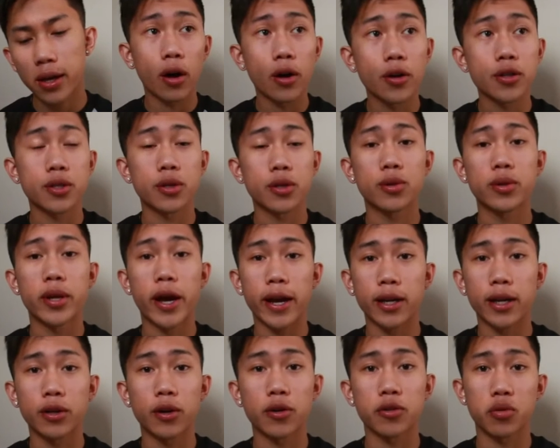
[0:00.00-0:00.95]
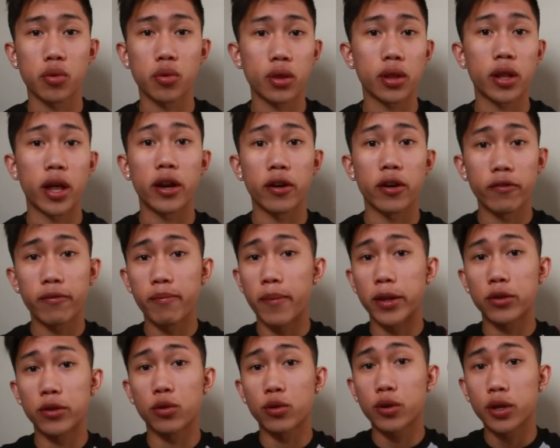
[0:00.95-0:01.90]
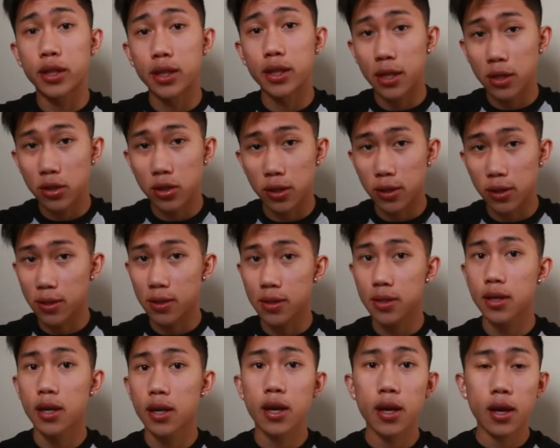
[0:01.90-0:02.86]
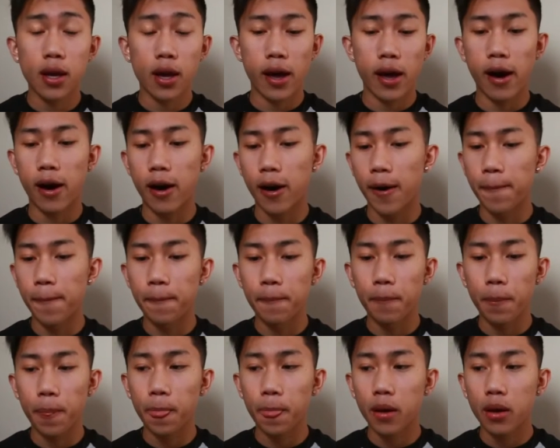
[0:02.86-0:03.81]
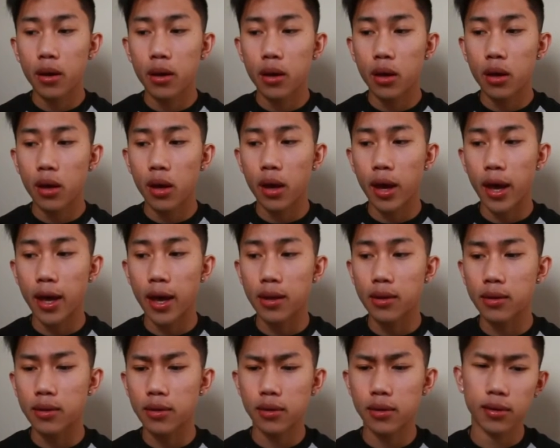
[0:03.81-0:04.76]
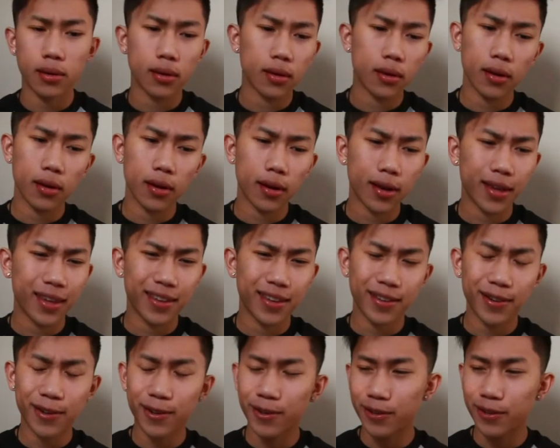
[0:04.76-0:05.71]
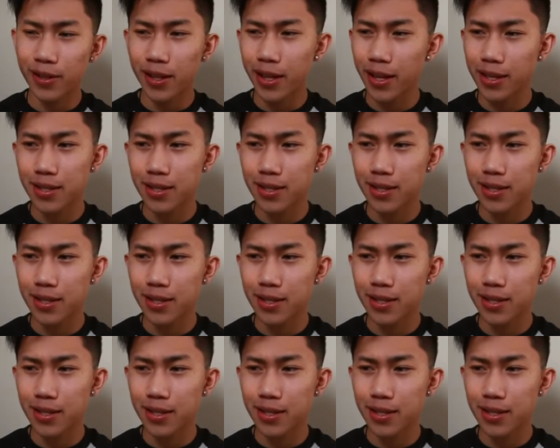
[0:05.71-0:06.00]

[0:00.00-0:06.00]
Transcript: Also diagnosed with a lot of mental conditions, and you know,